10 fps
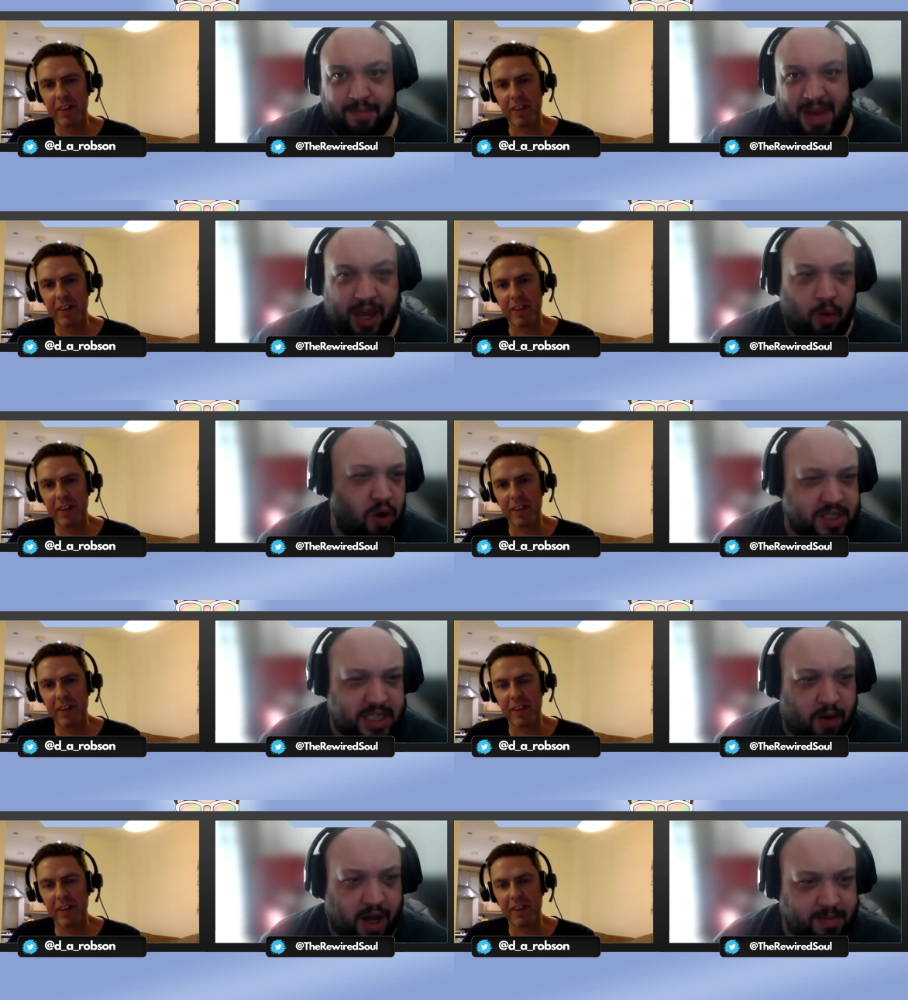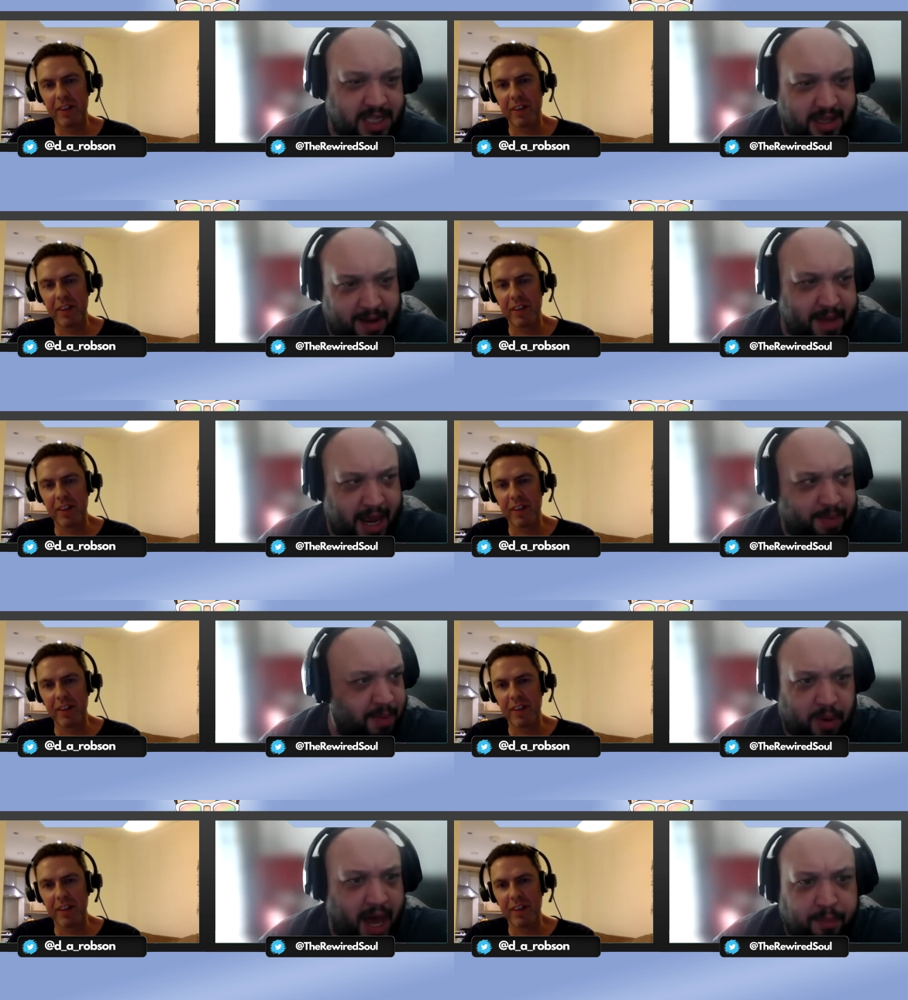Speaker 1: making worse outcomes that then make
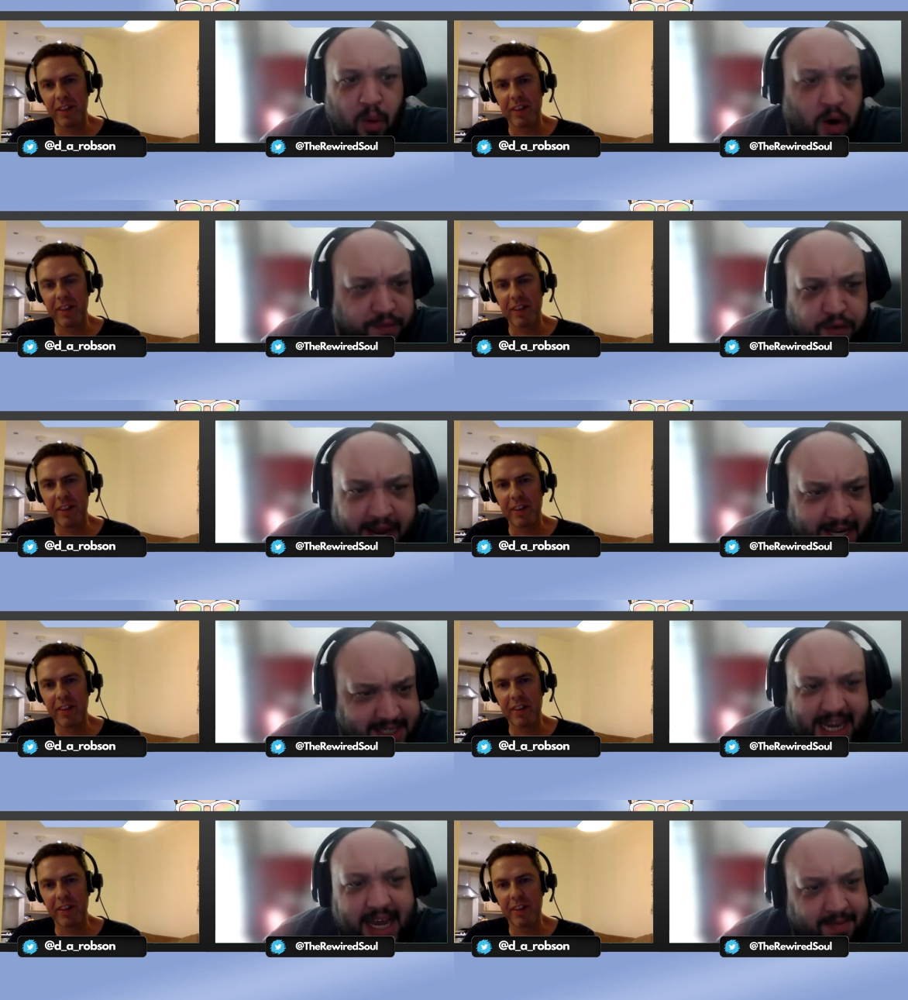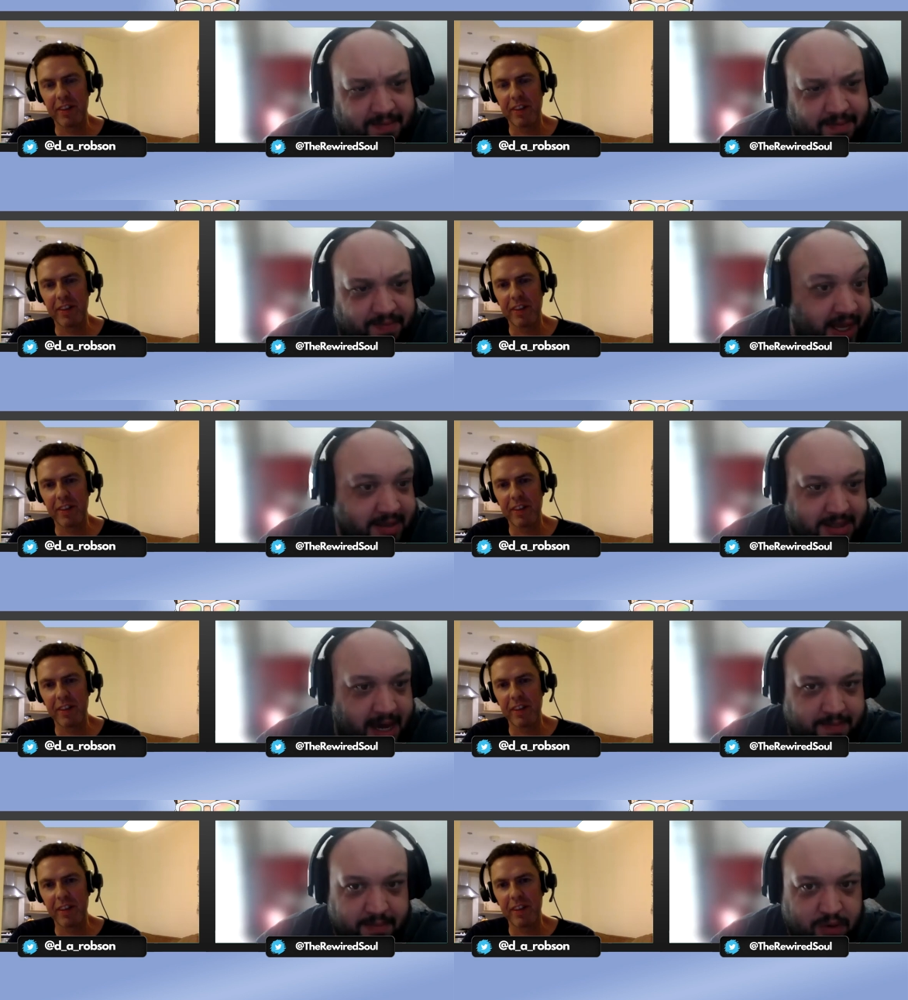people like more afraid to get things
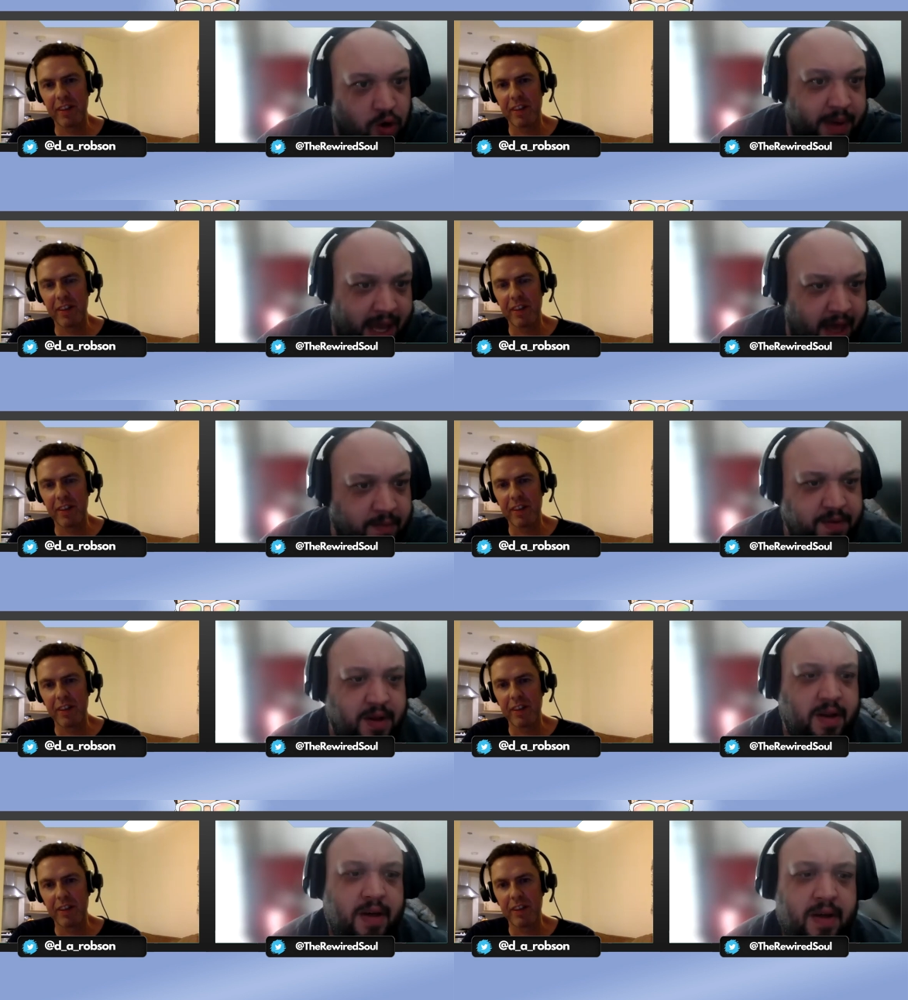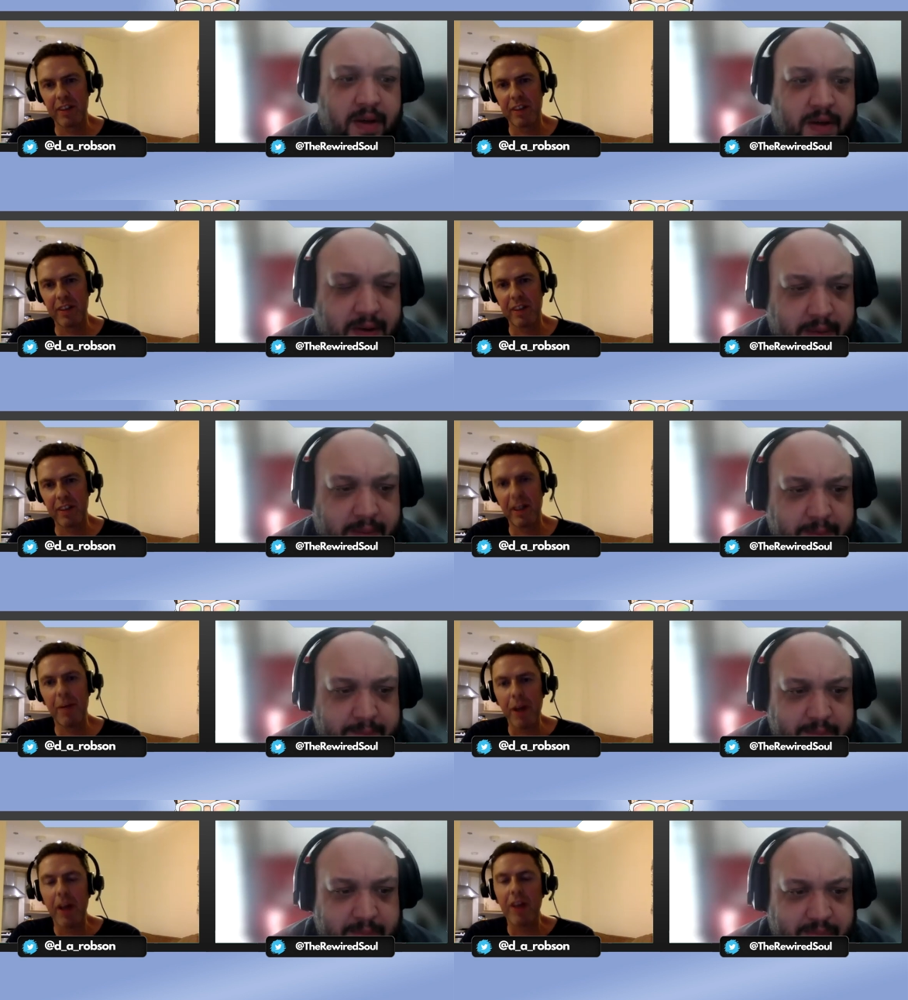that could be helpful?
Speaker 2: Yeah.
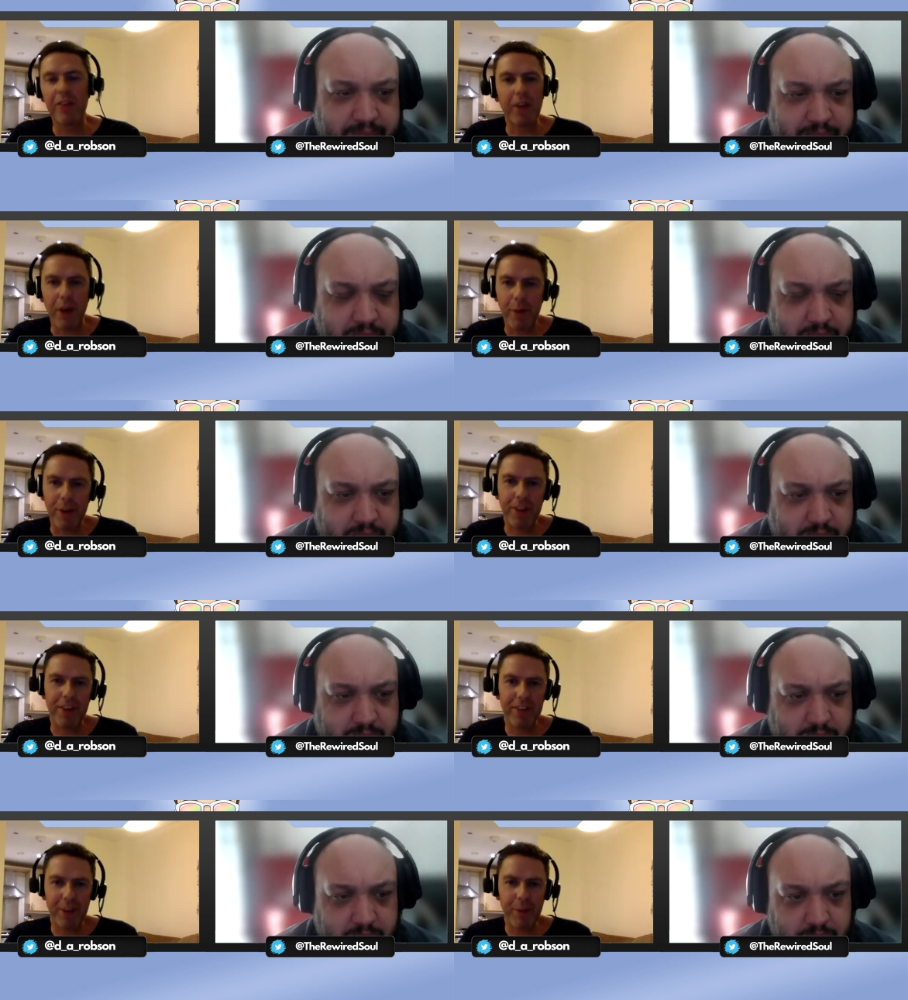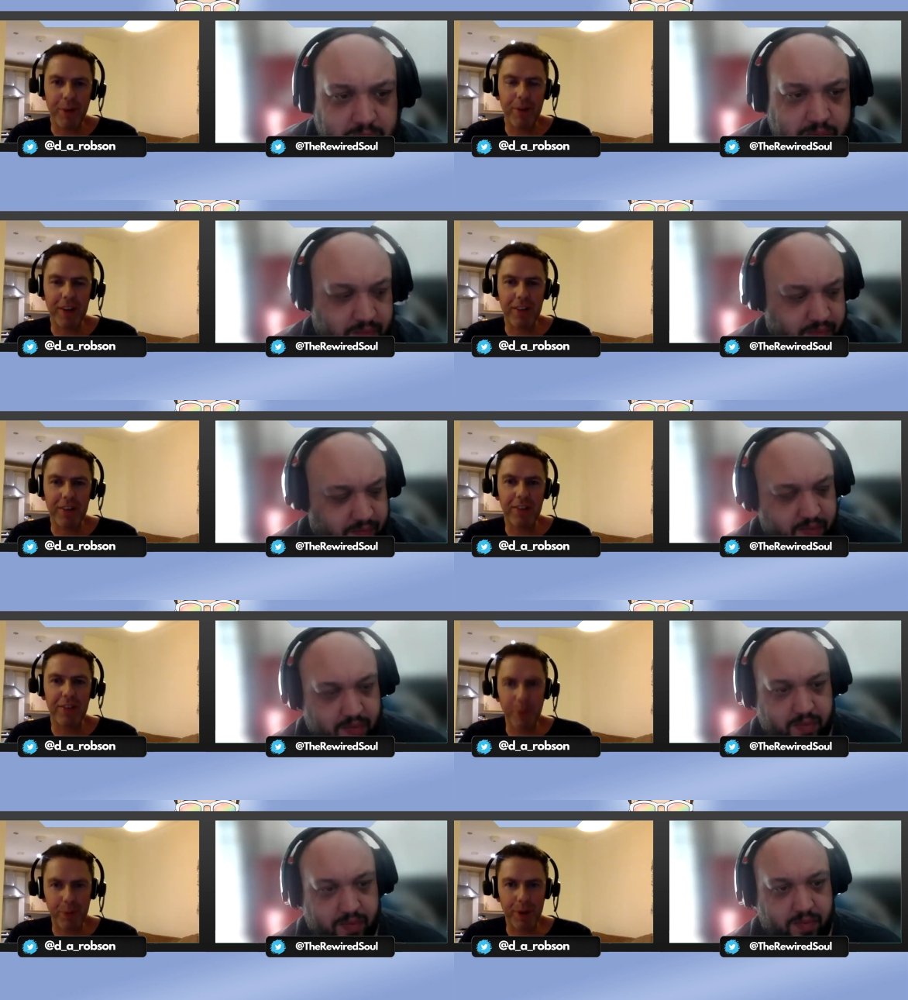So, I mean, the nocebo effect is
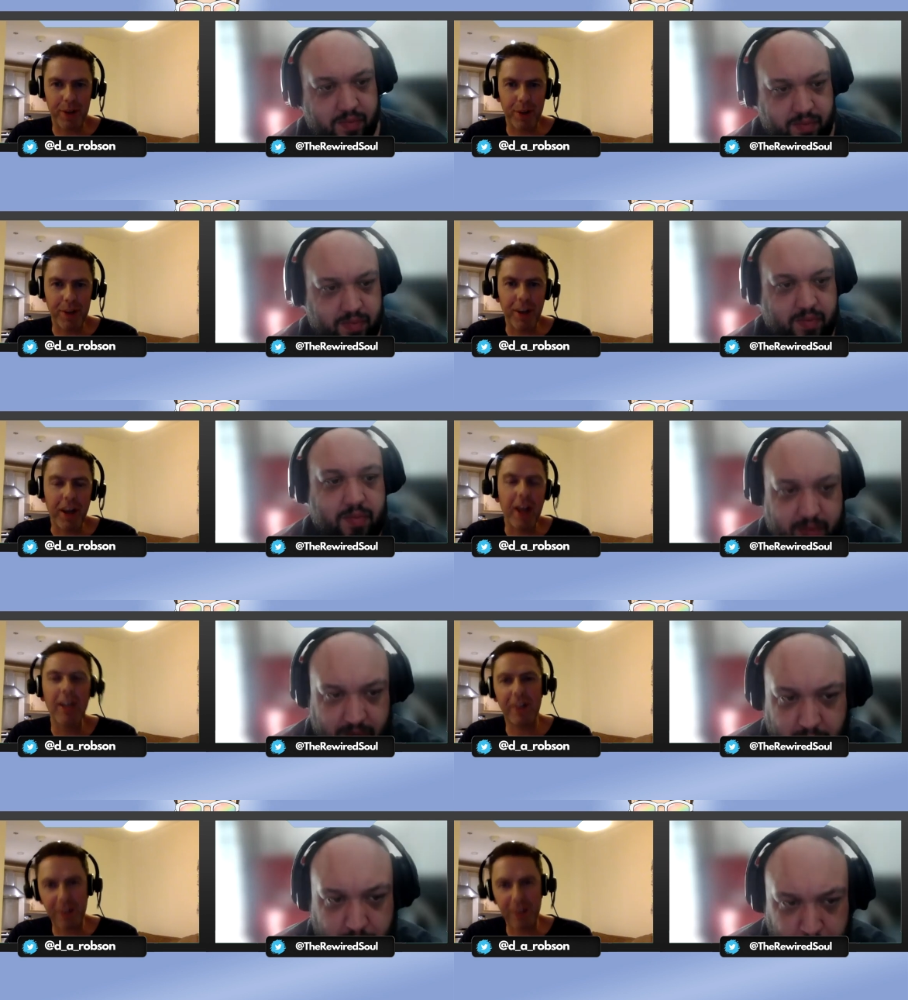super common. And like you